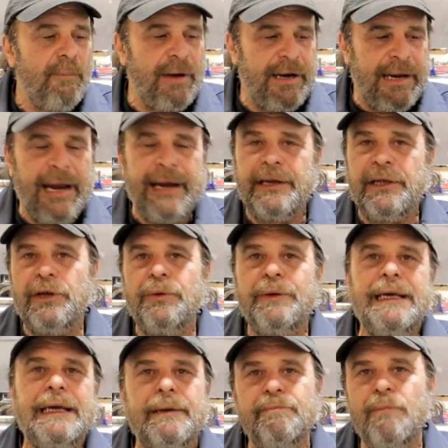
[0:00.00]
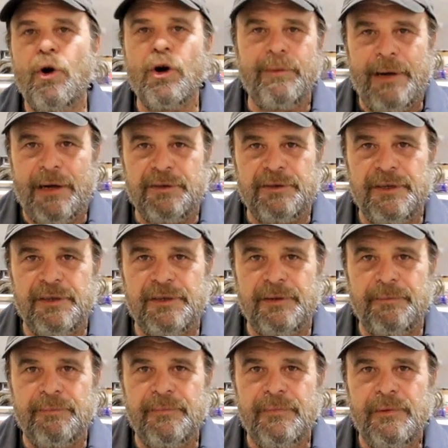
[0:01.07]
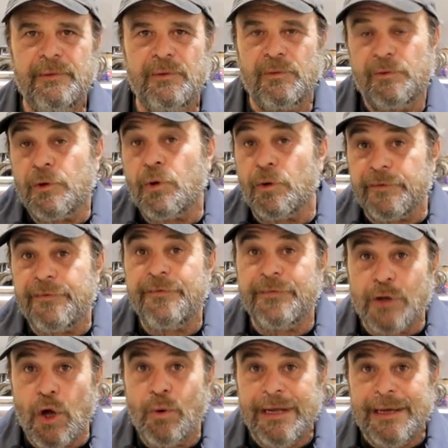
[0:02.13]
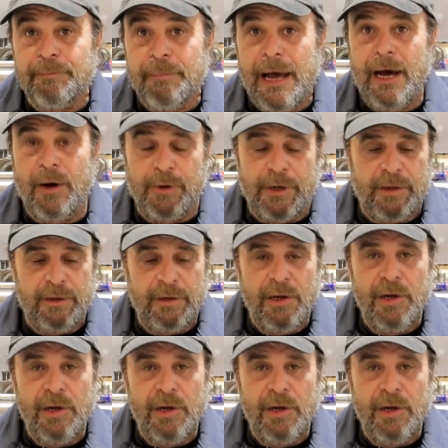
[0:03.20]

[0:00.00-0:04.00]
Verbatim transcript: But it had a unique motor mount system called Floating Power.